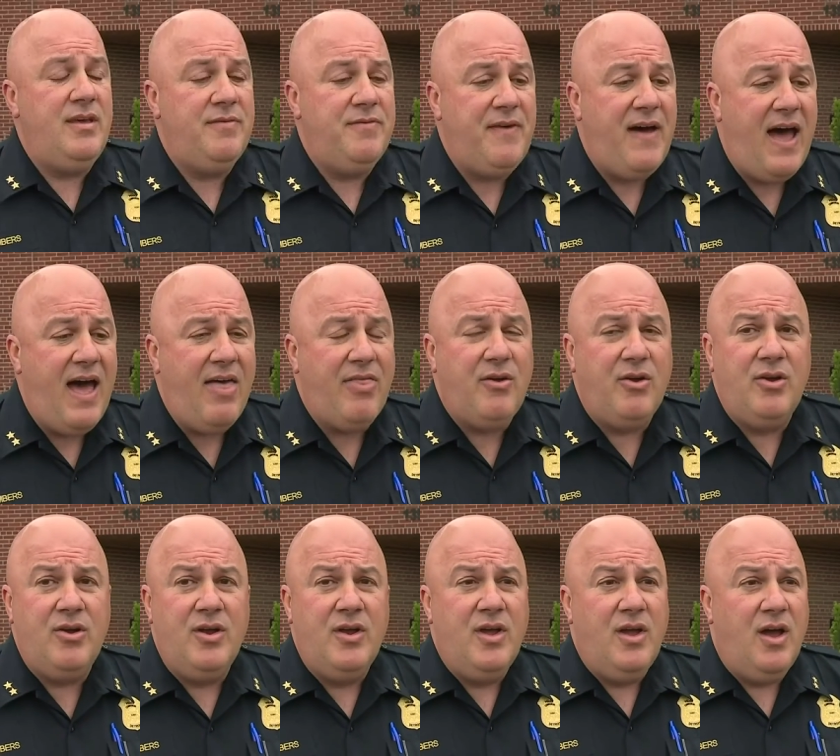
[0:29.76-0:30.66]

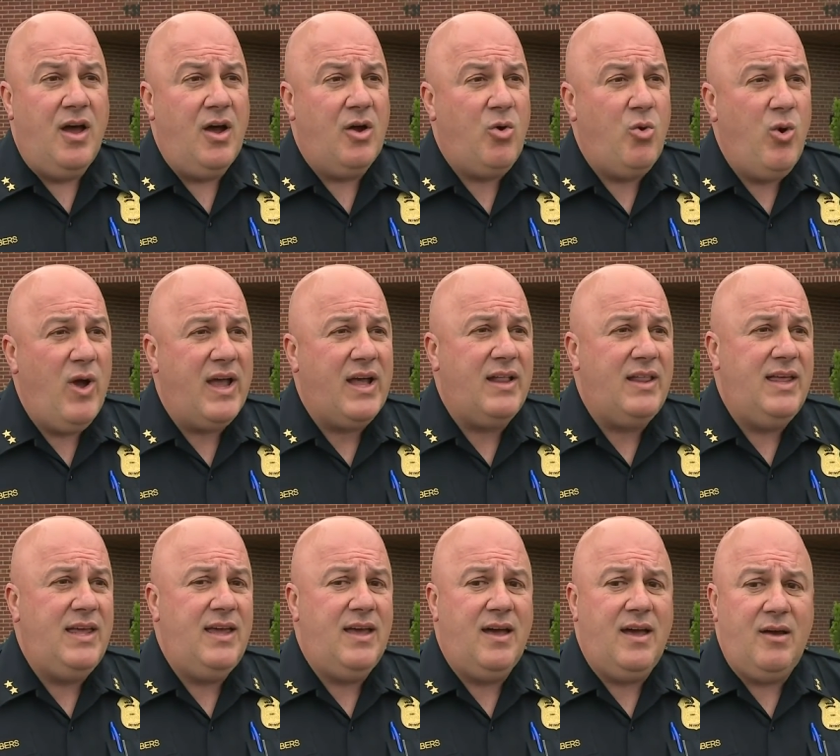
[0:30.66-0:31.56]
father uh,
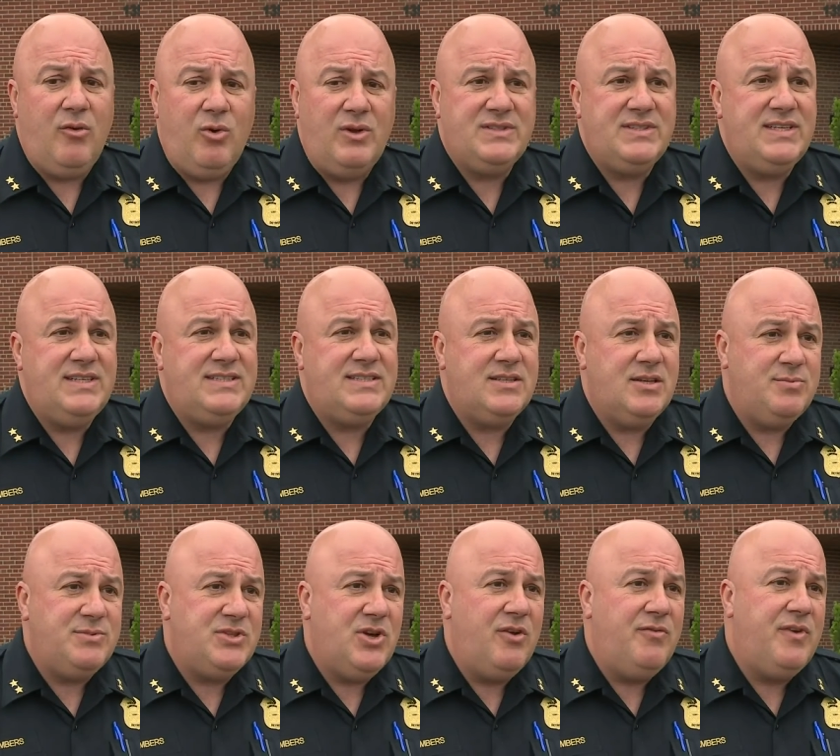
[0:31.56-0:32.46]
quickly, uh, once he
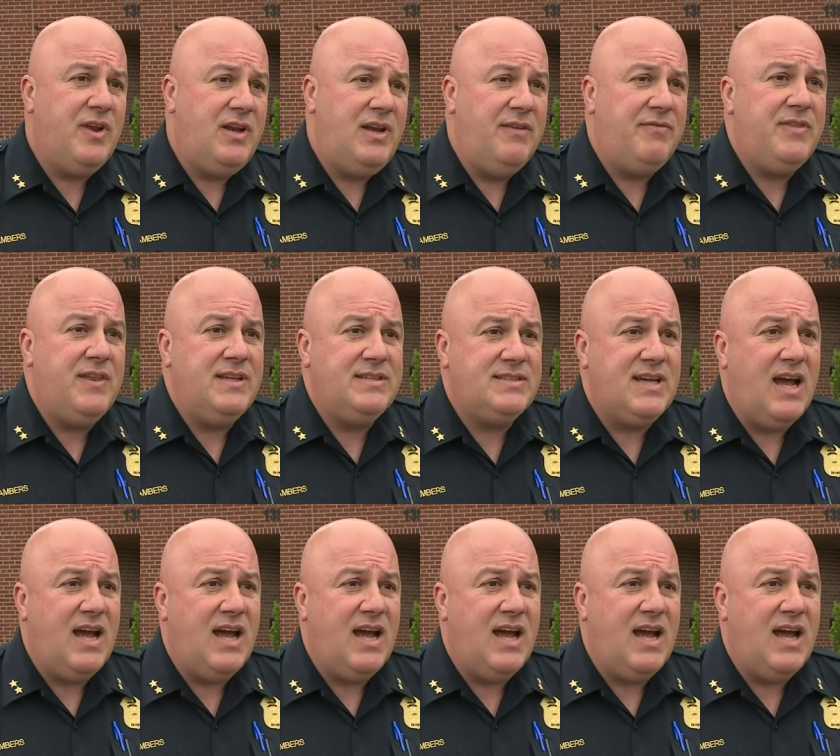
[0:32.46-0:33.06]
observed it, lifted his